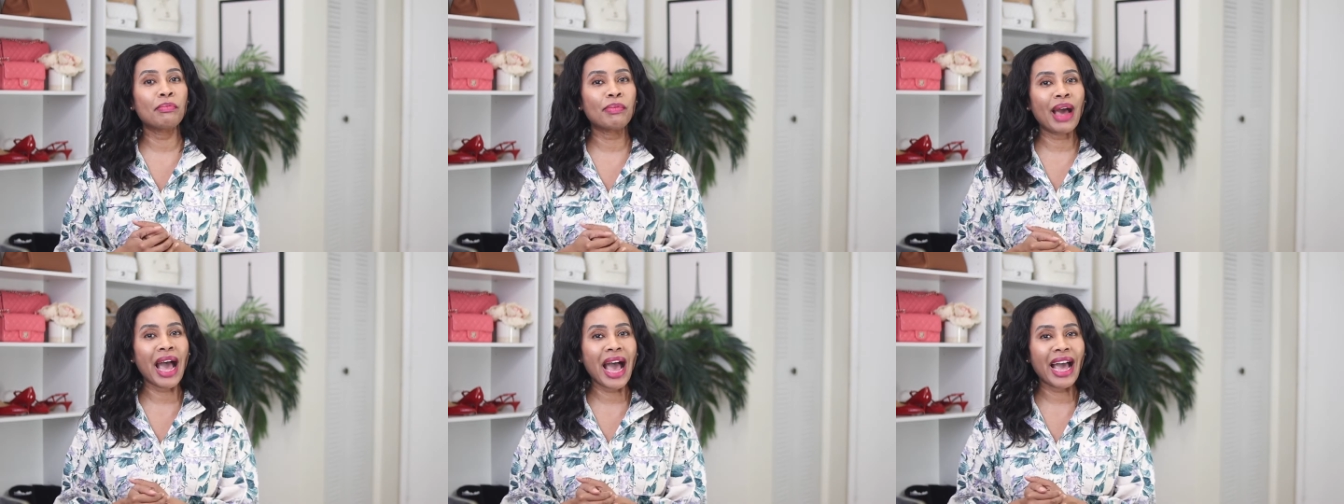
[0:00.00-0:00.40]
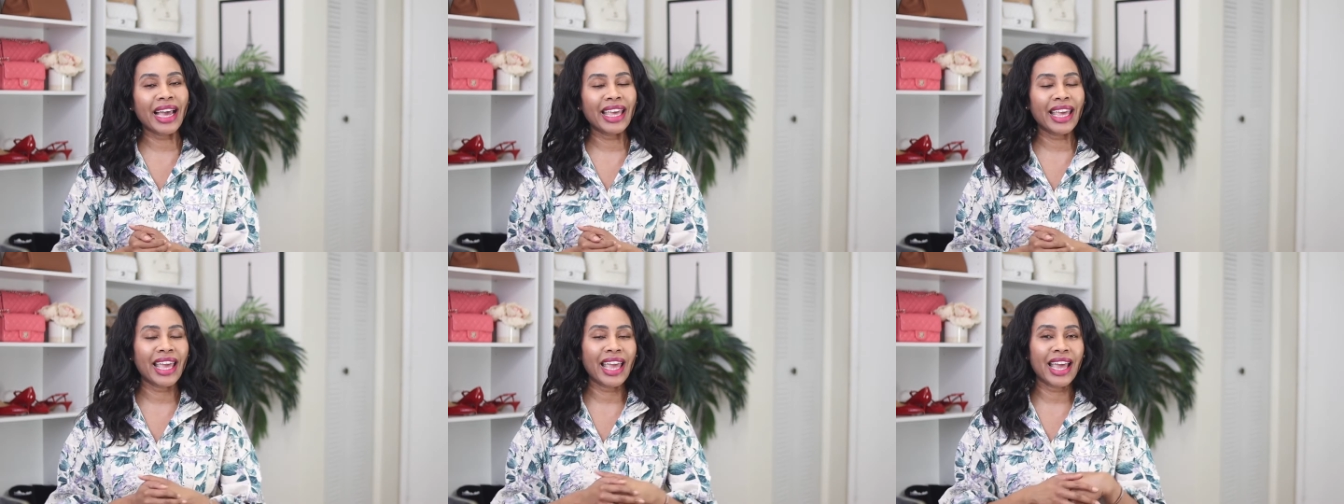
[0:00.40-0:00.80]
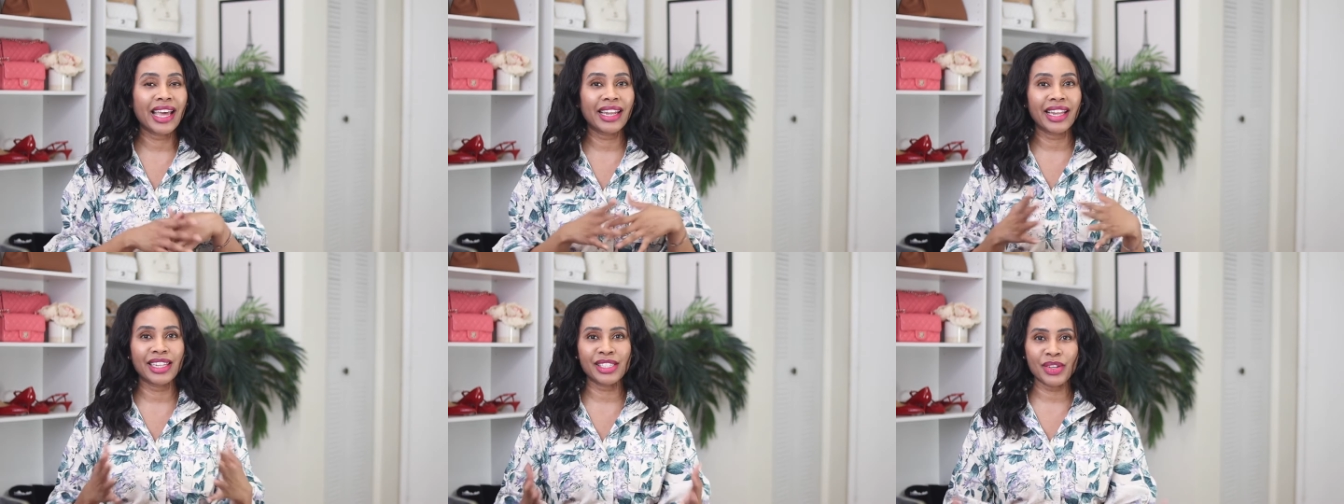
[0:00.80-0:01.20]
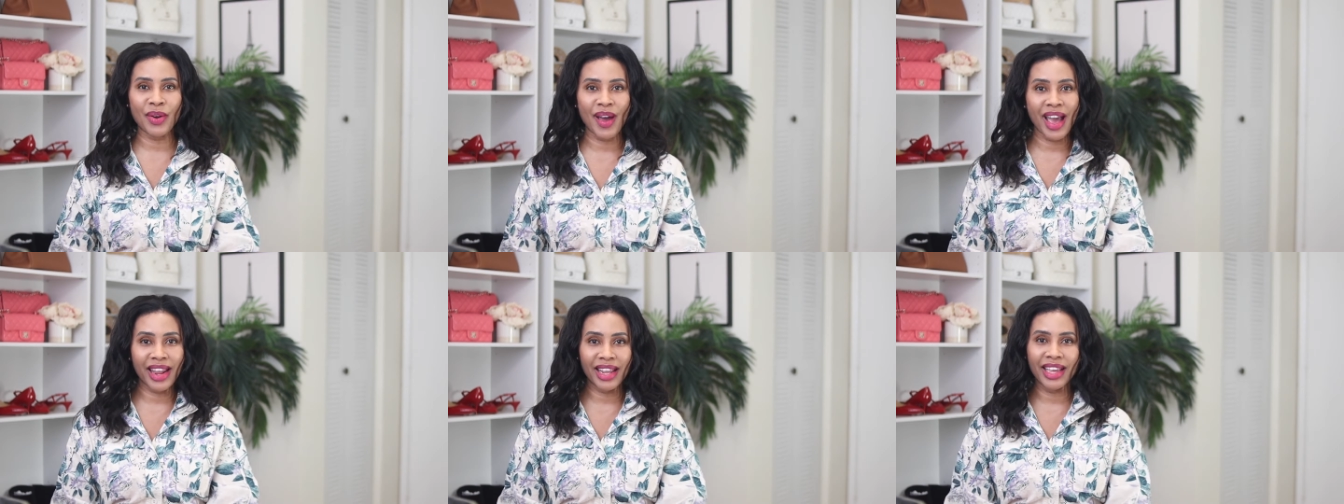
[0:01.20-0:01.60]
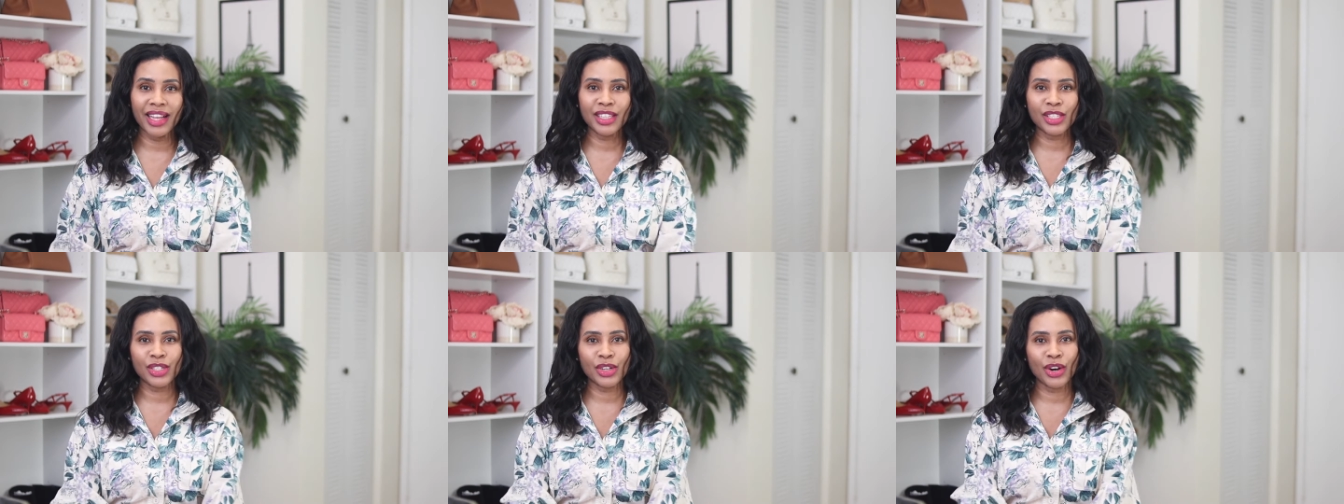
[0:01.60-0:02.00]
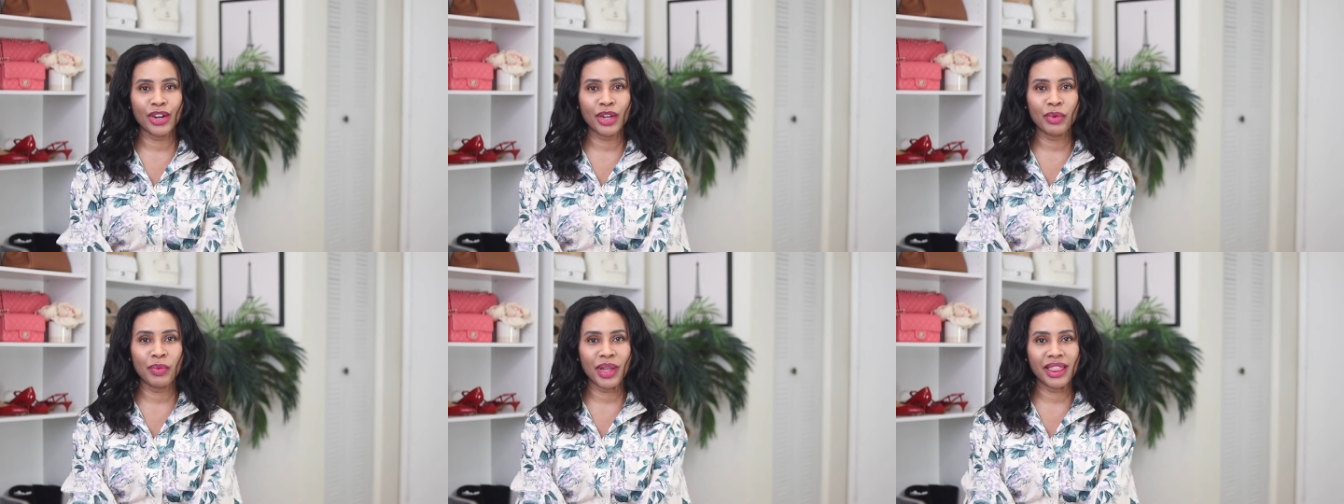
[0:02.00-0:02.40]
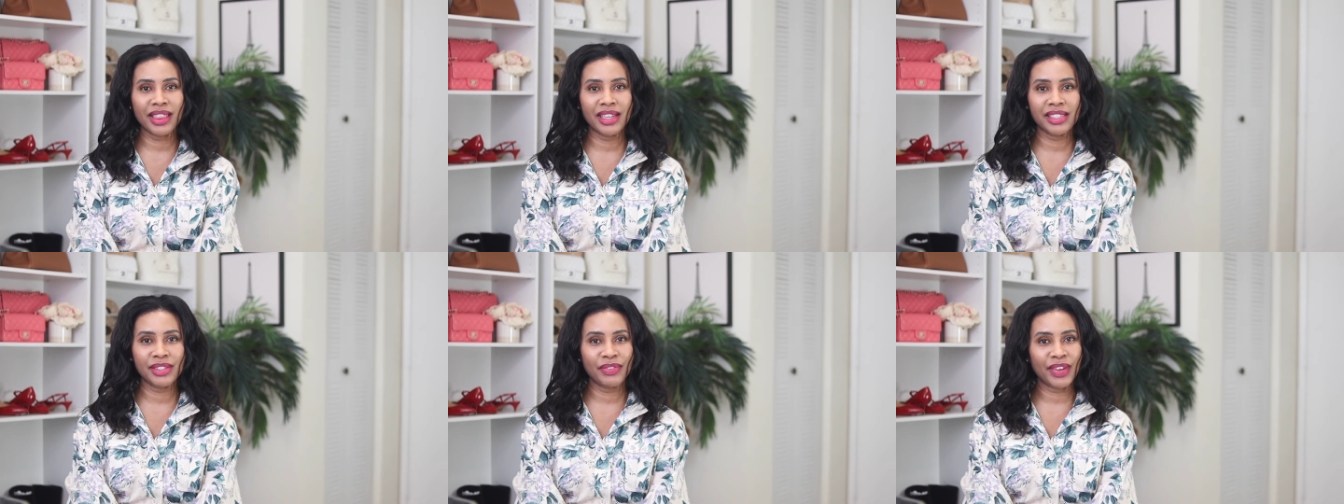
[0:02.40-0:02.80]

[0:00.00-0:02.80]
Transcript: back and let's go ahead and get started with this